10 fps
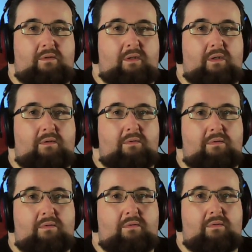You know?
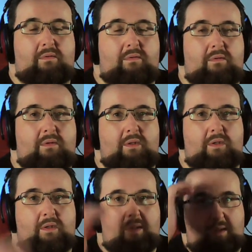
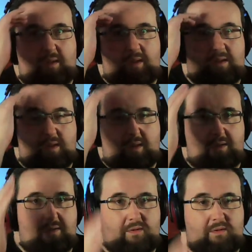Like the
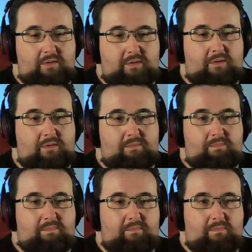guns
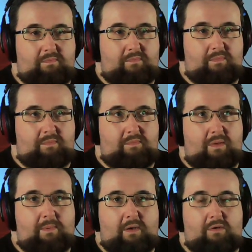
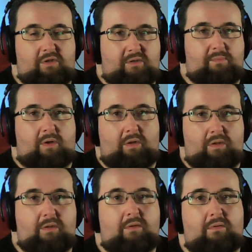maybe are
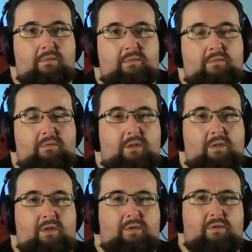smaller than
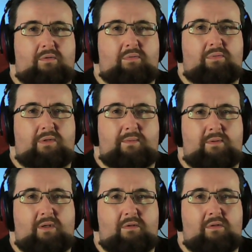other ships'
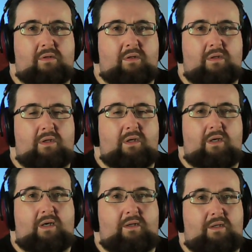guns.
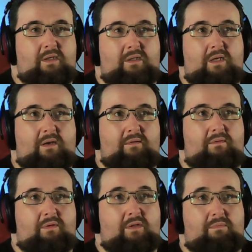And they just
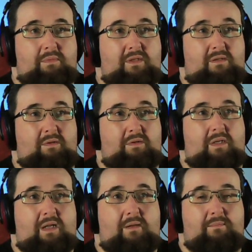looks like
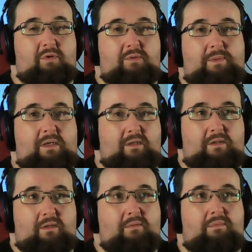they have more space
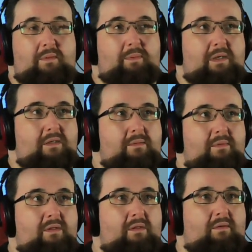to place them
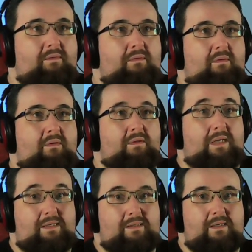and stuff.
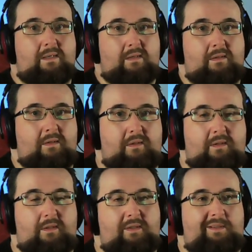Nicely.
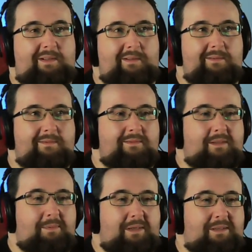You know?
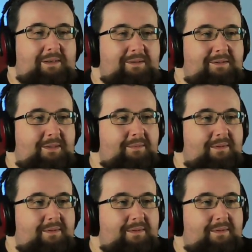Compared to other ships.